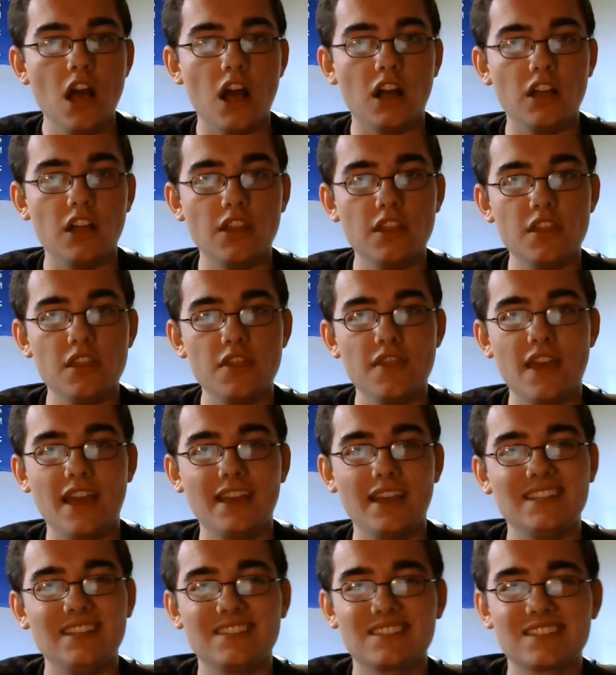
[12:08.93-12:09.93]
Other than
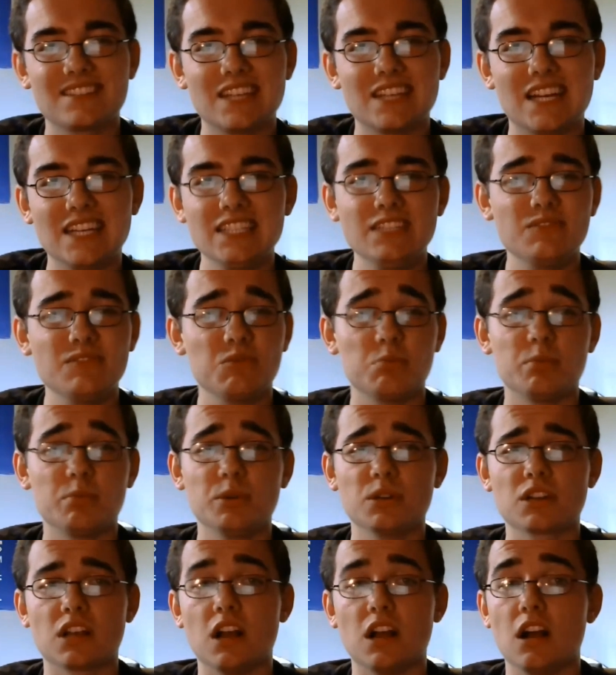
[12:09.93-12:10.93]
that, it's kind of a
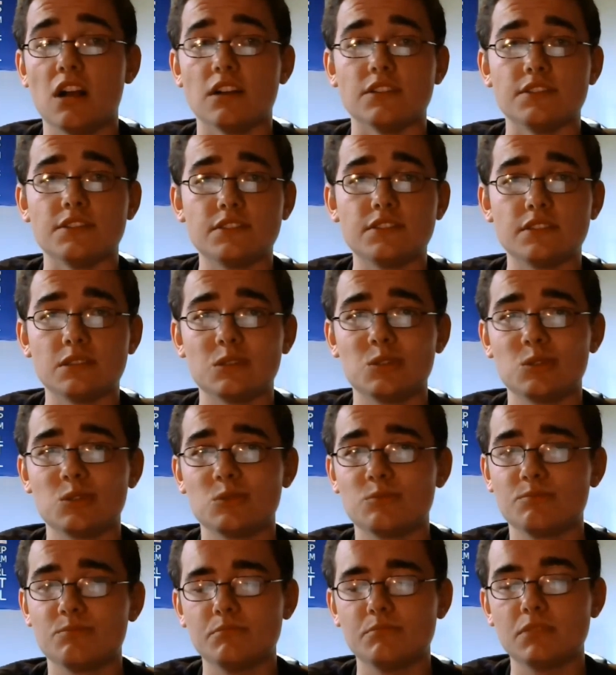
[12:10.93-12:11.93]
poor card,
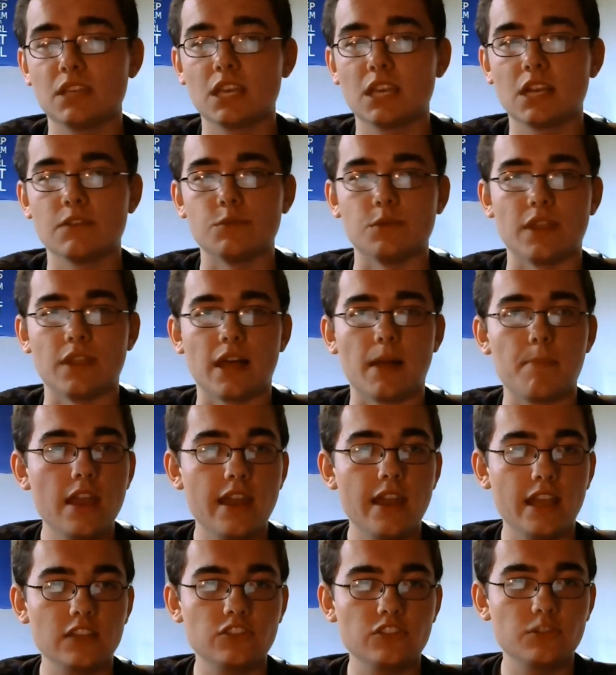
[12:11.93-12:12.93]
so be careful with that.
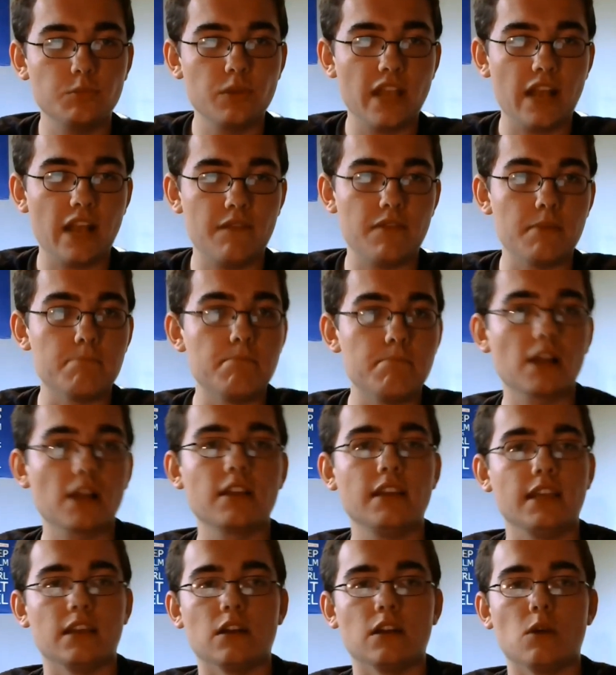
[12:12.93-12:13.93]
Next up we have the
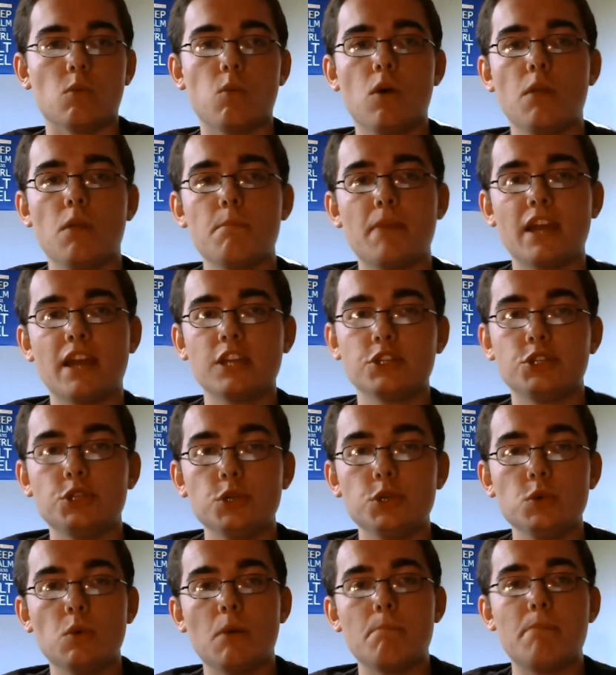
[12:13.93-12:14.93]
Buccaneer, a 1 mana
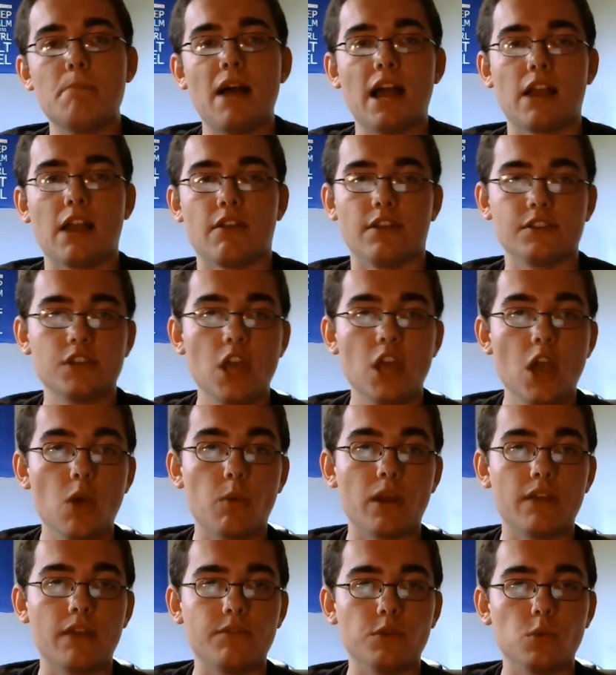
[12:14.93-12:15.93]
2/1 pirate.
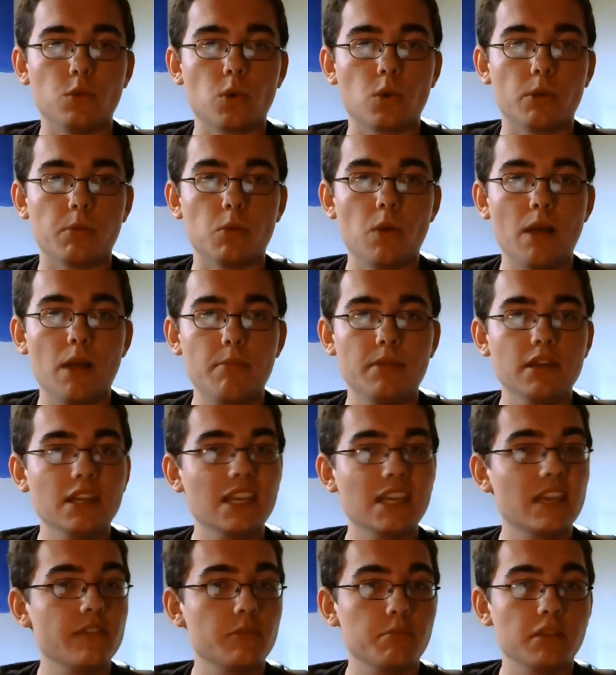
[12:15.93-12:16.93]
Whenever you equip a weapon,
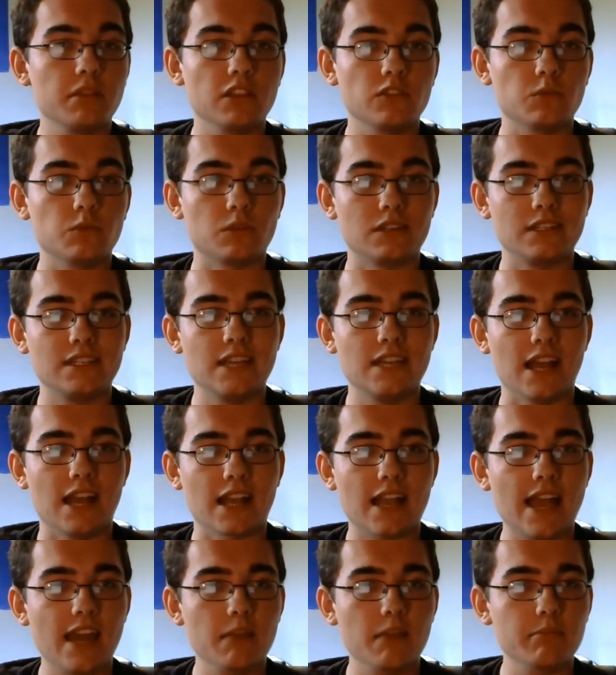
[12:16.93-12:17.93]
give a +1
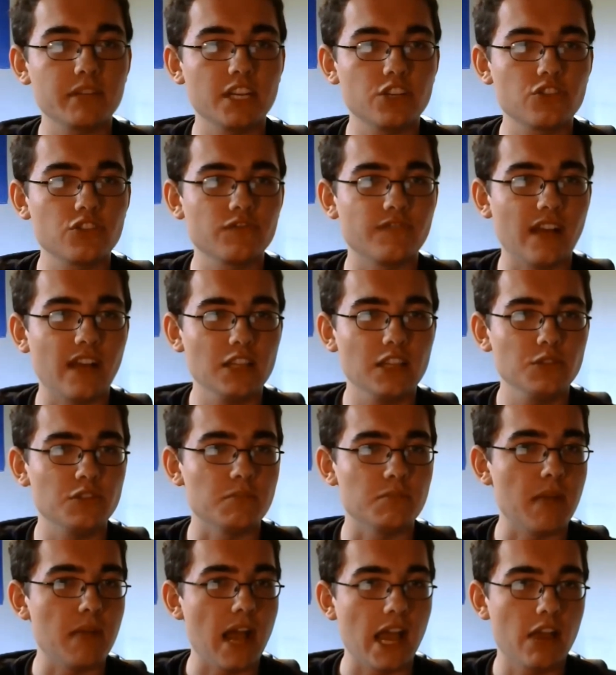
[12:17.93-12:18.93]
attack. Adding potential value to
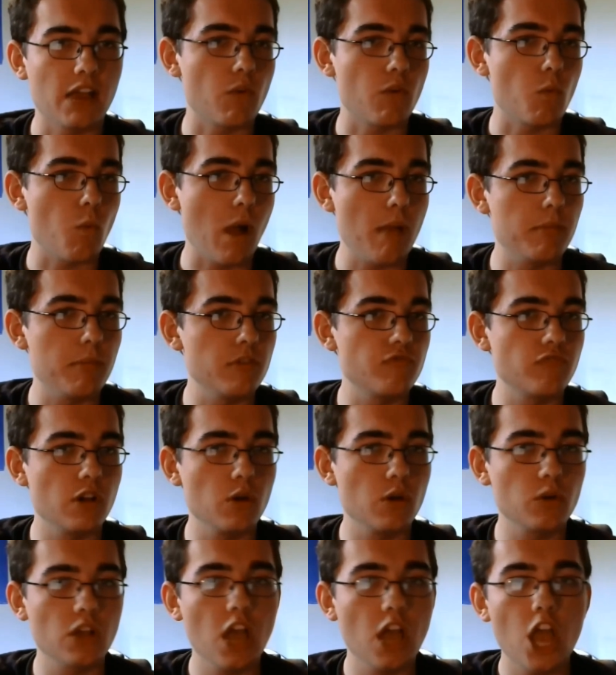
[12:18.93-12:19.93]
Pirate Weapon
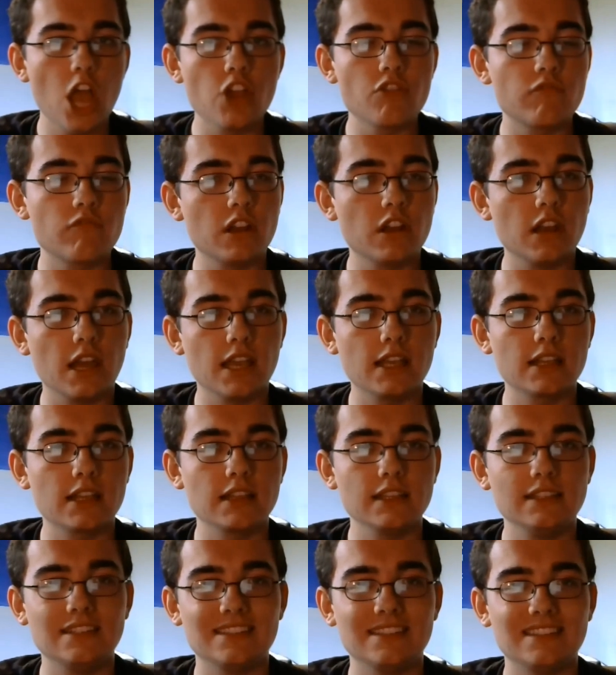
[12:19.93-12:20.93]
Rogue, you're
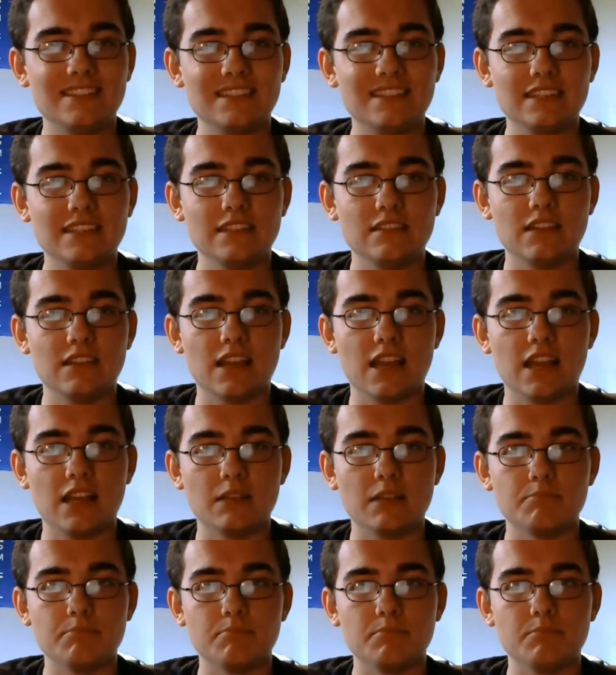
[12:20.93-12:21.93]
unlikely to see it
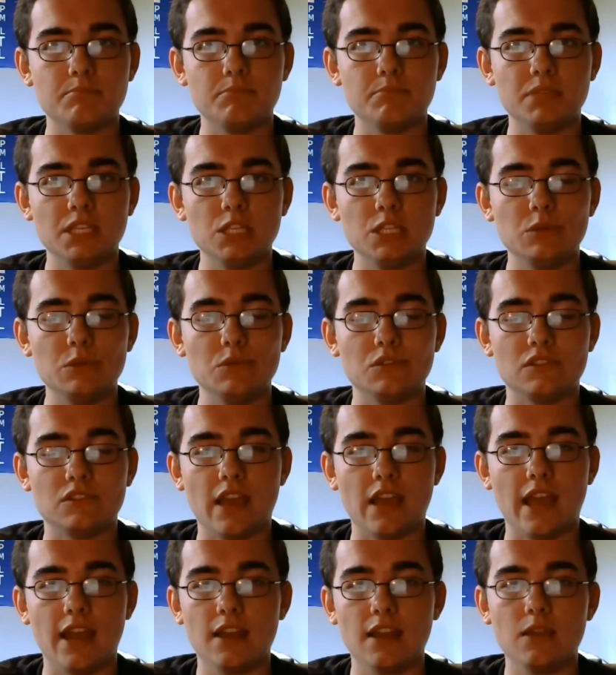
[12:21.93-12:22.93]
be used
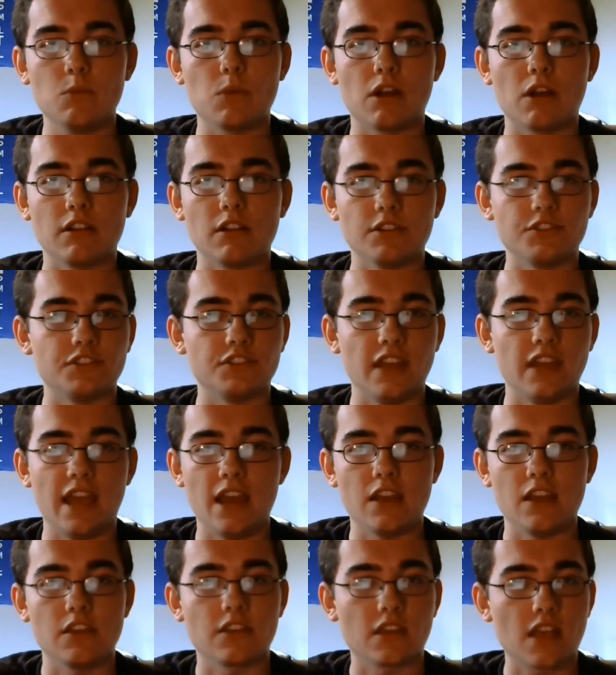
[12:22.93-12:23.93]
anywhere else in
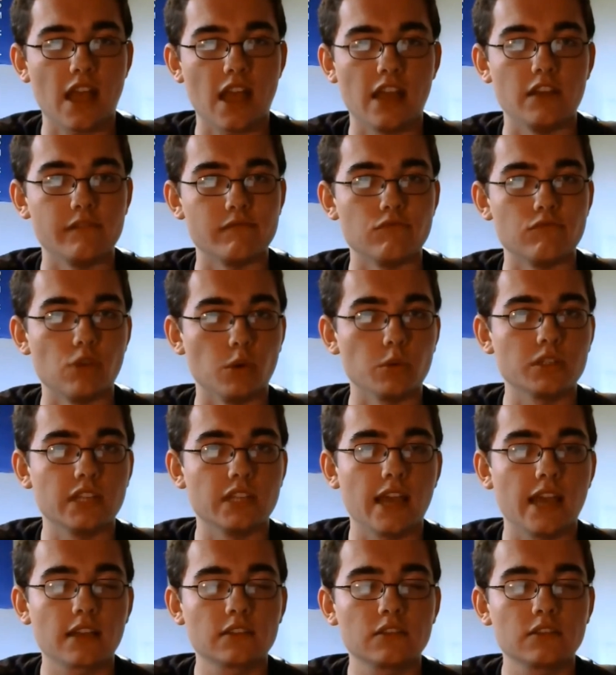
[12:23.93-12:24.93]
any other kind of rogue
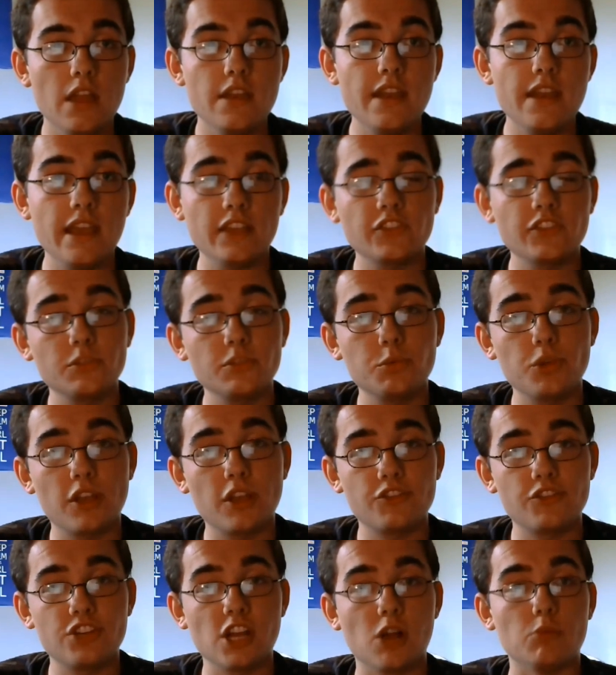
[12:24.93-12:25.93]
decks. Next up we have
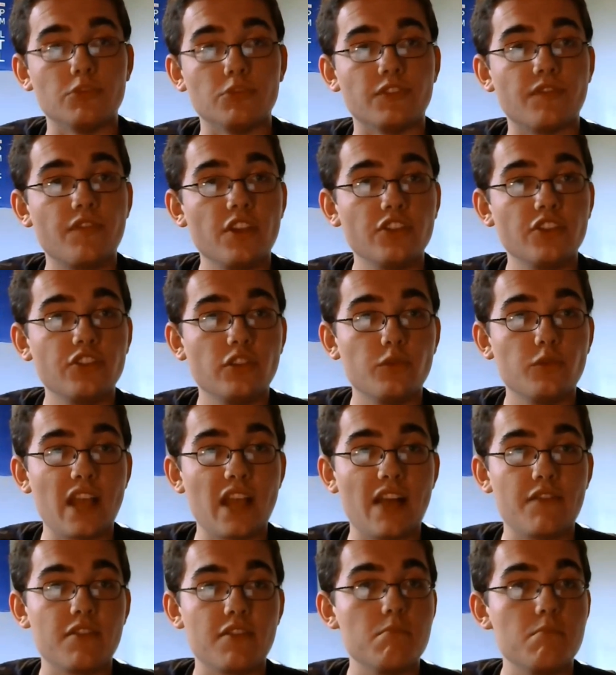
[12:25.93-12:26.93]
Shamans, and first off we
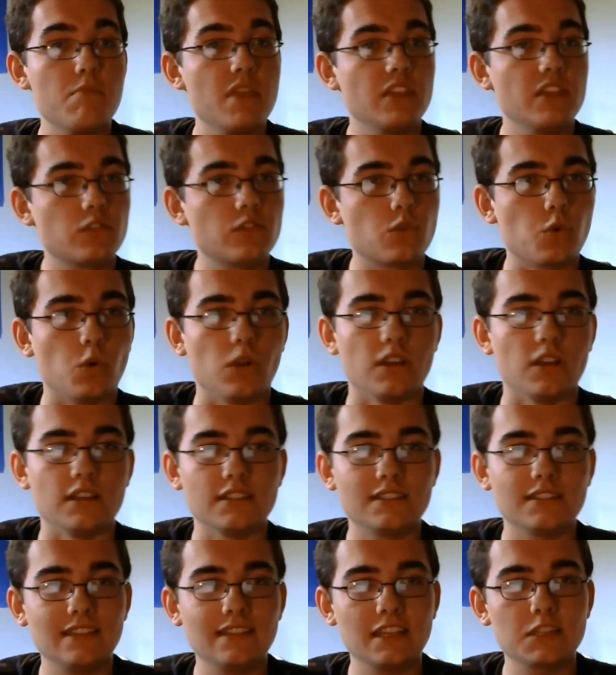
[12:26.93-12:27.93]
have the Mistcaller, a
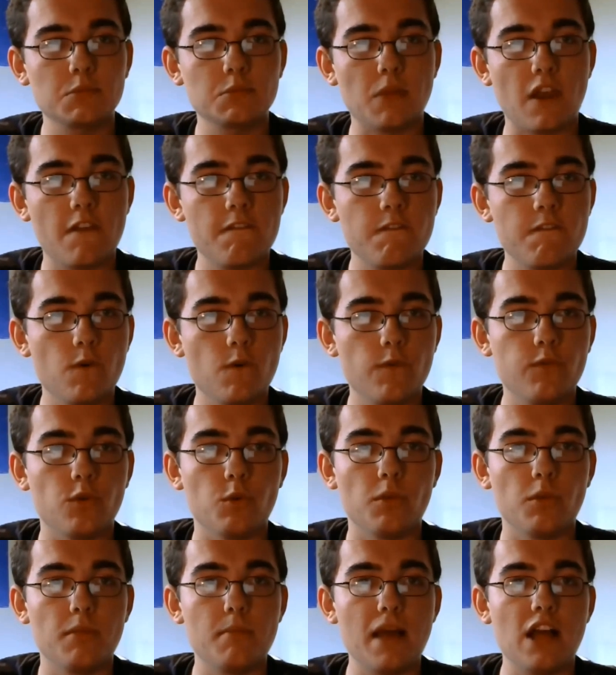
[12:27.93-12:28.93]
6 mana 4/4
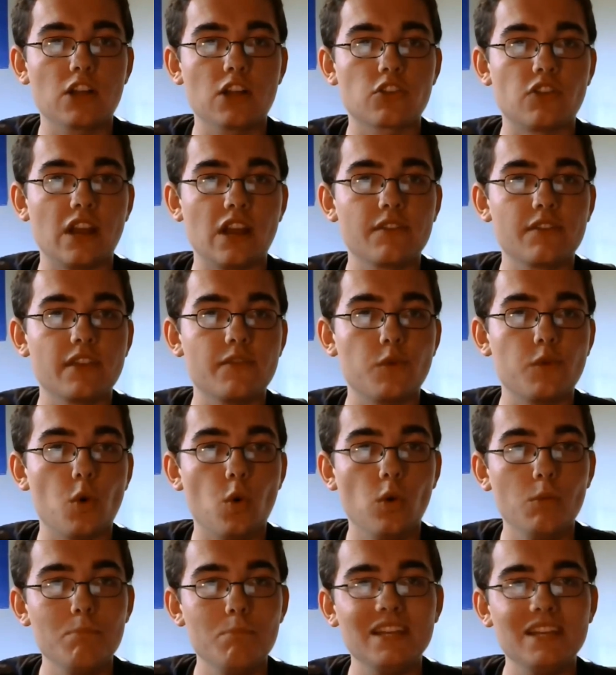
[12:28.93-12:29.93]
with a battle cry of give
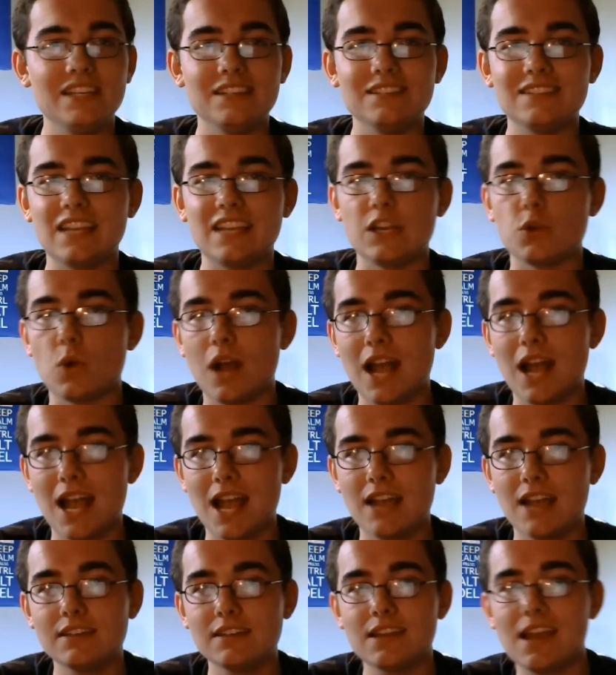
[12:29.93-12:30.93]
all minions in your hand